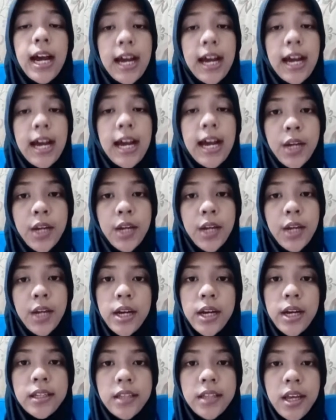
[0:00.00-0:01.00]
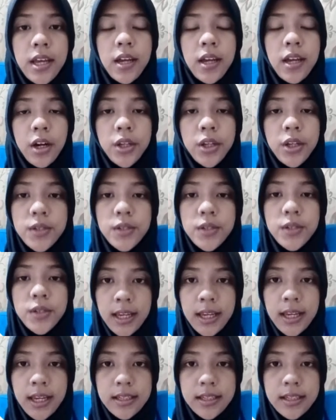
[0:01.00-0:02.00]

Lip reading: and why they are using it.